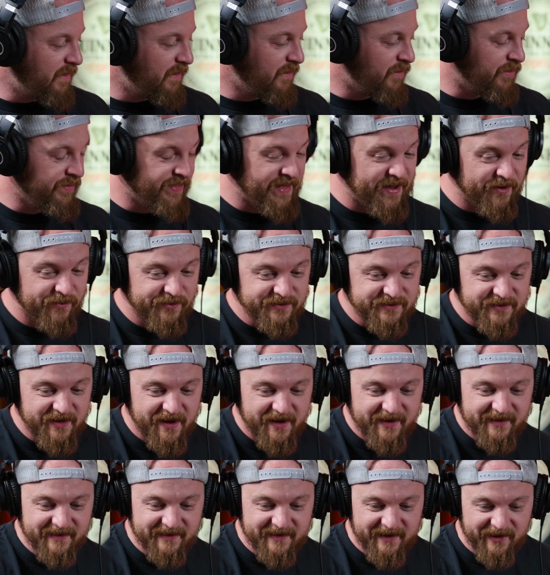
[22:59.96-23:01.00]
Well, that was
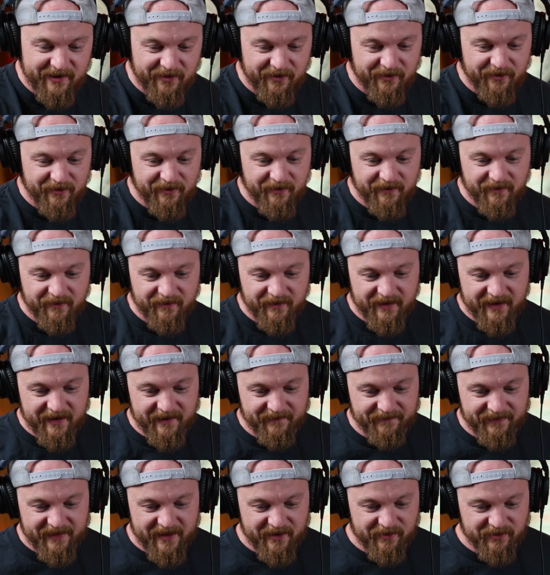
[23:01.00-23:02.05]
not until
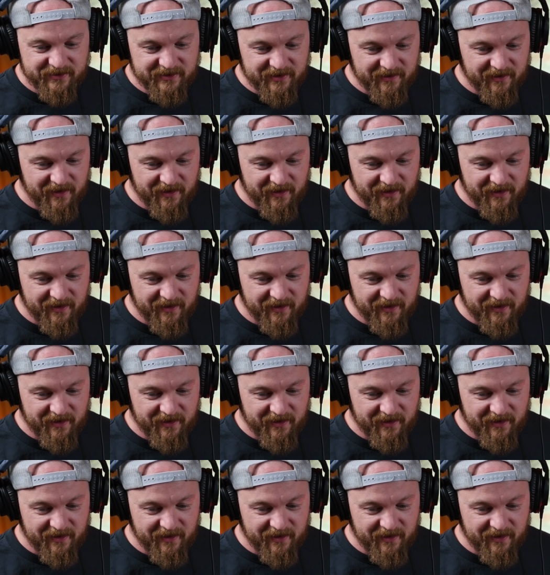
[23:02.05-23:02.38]
that was a